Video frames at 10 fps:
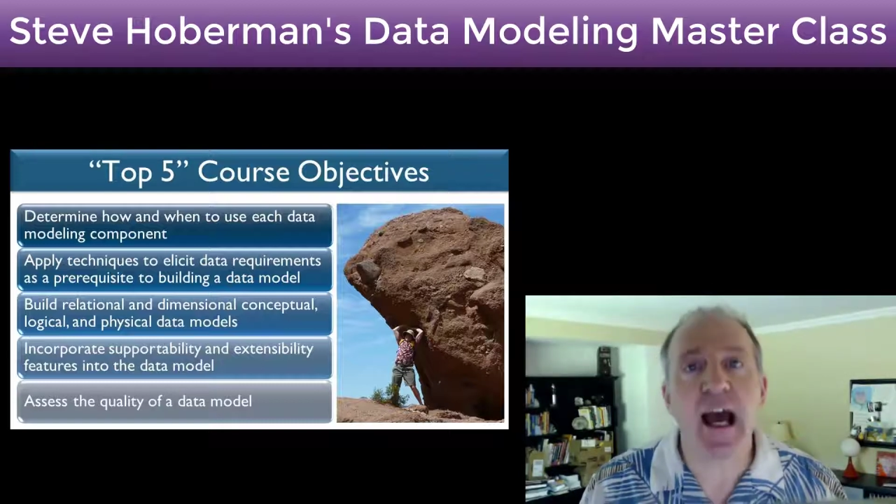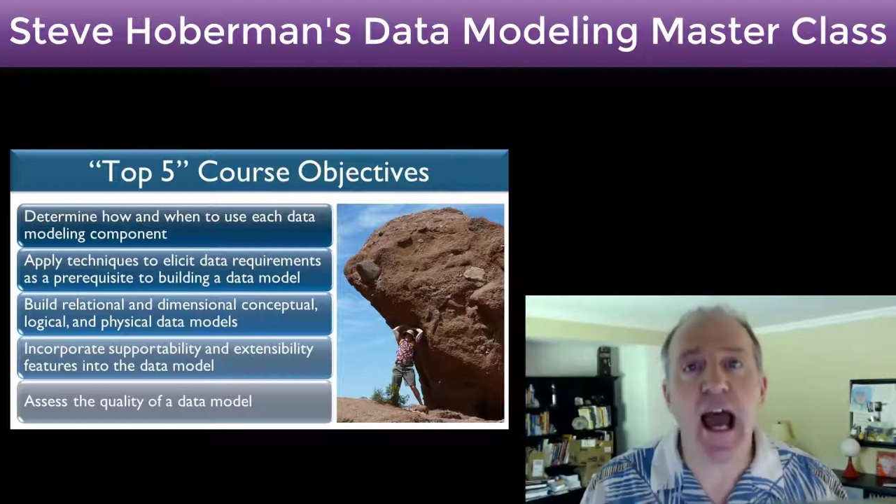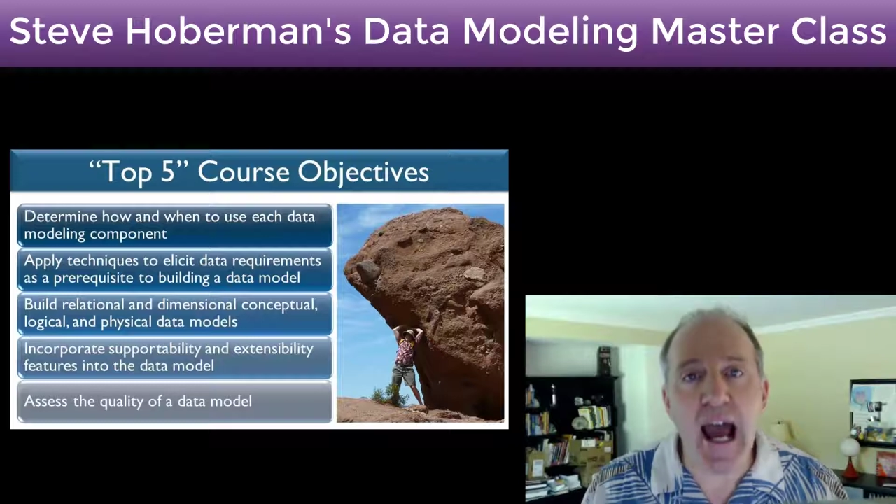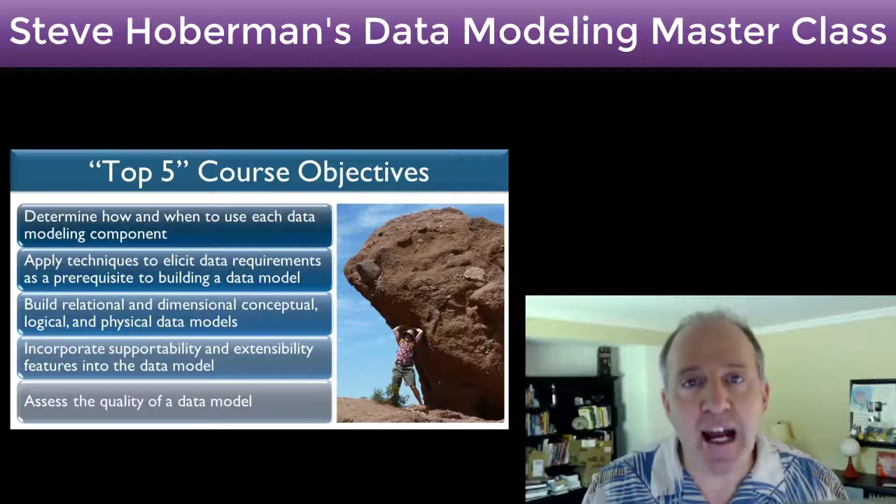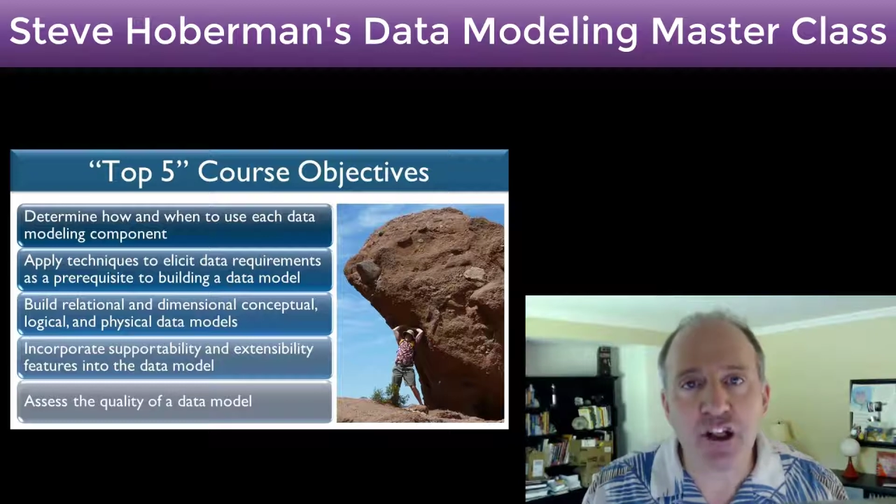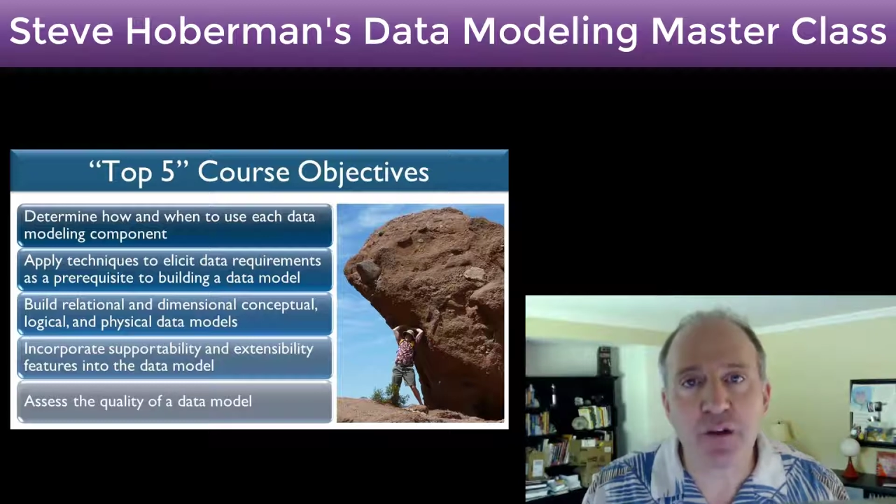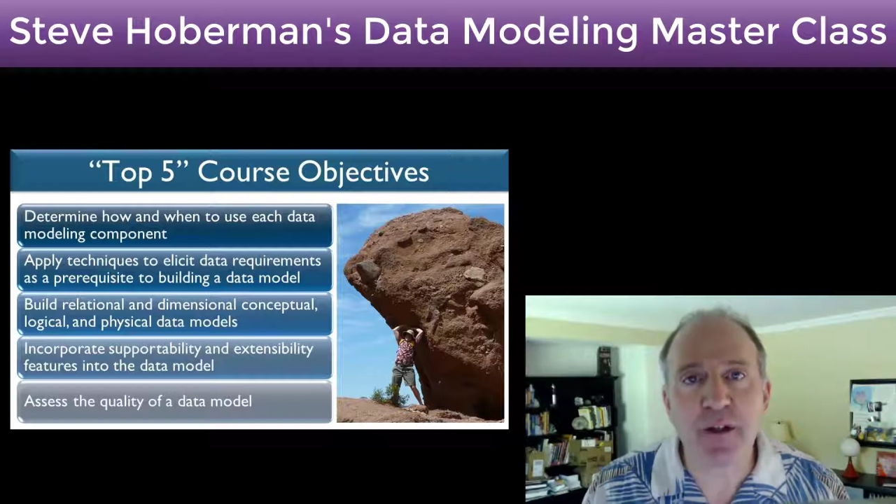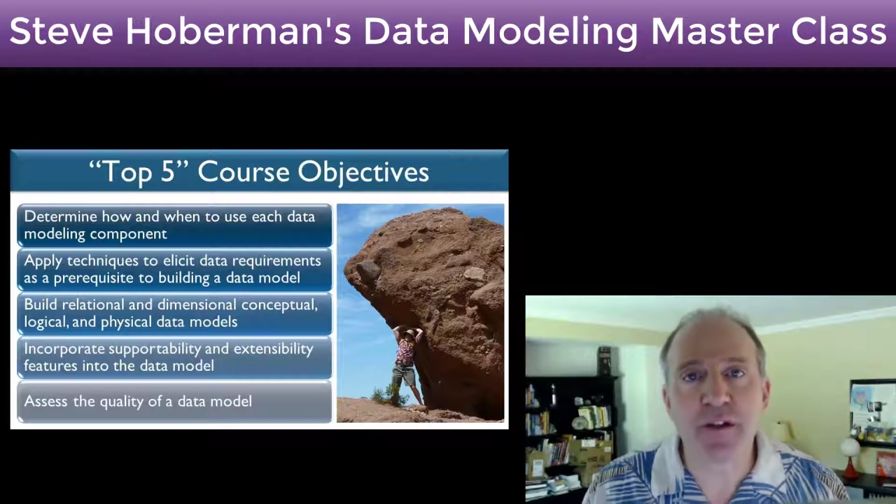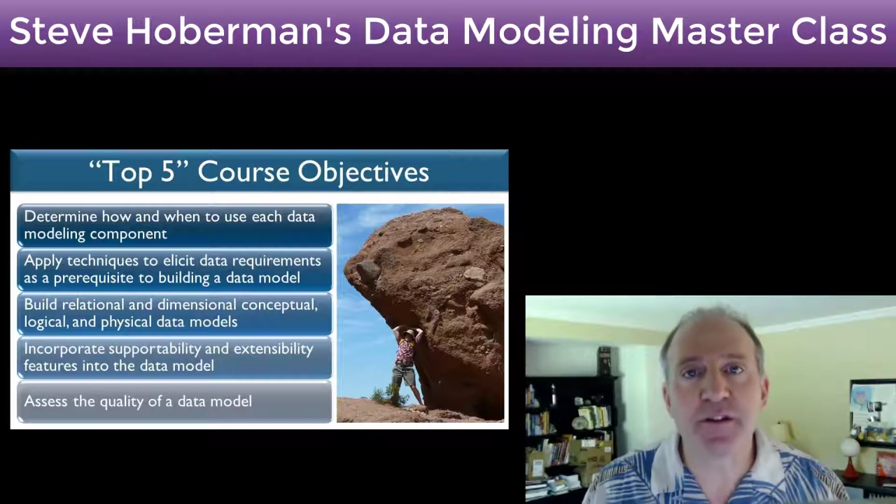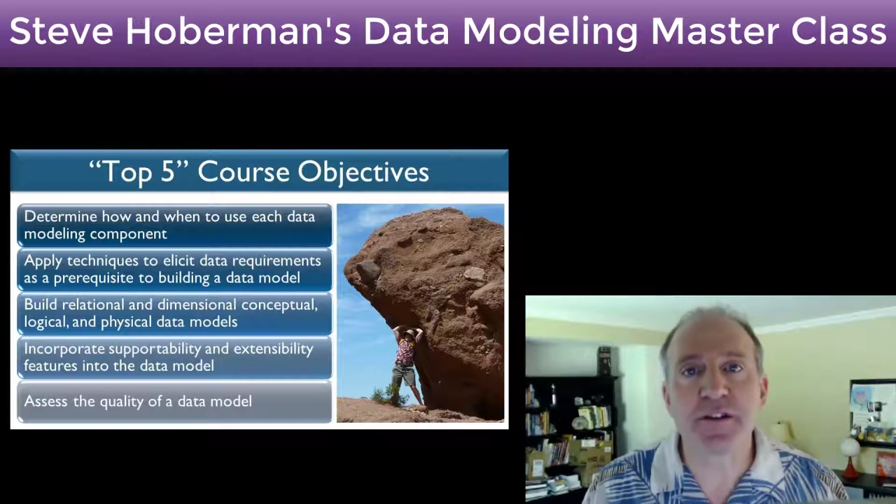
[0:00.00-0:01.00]

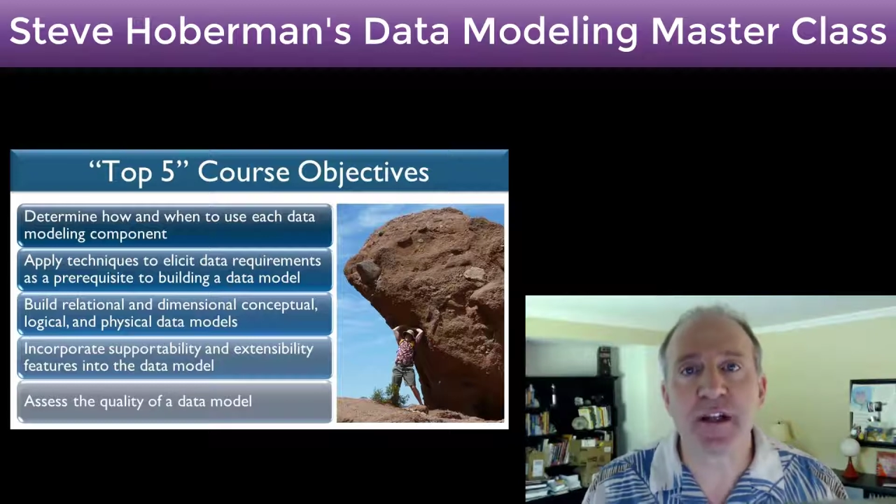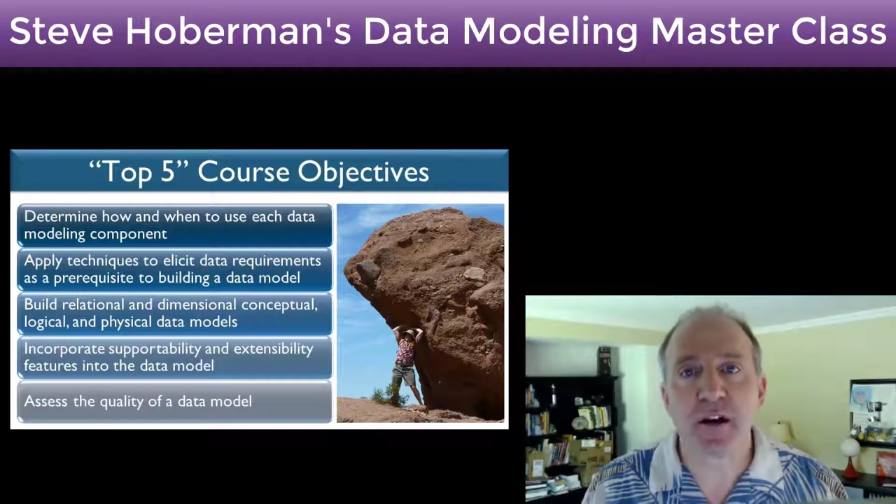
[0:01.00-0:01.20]
attributes,